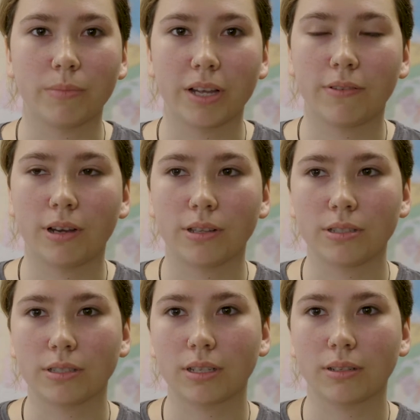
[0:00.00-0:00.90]
My
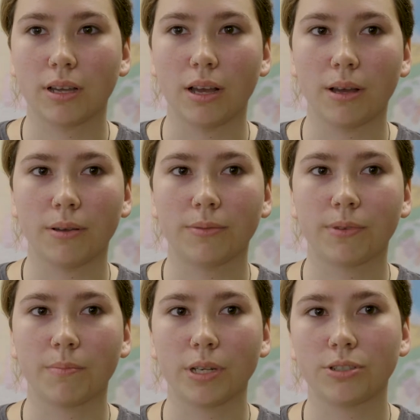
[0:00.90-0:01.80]
father's uh,
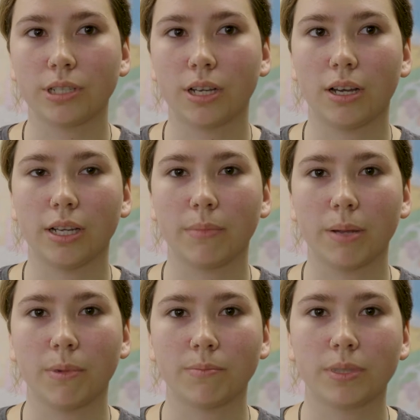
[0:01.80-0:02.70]
from Montreal and
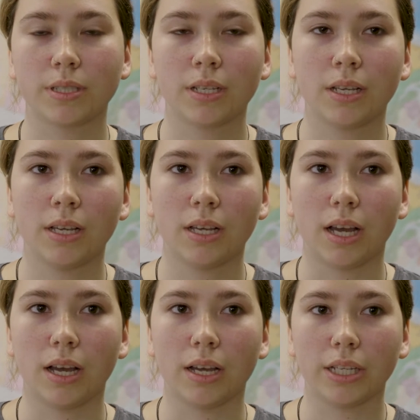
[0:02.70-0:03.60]
my mom's
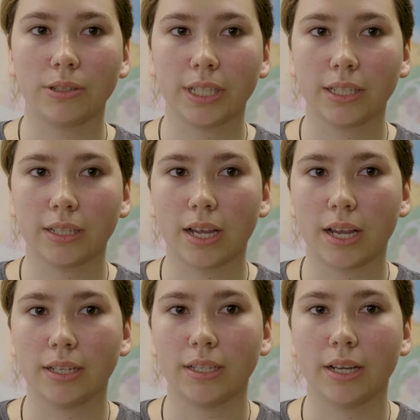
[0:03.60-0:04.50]
uh, Inuit,
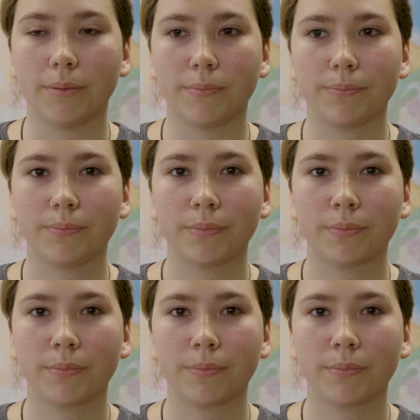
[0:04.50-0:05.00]
and um,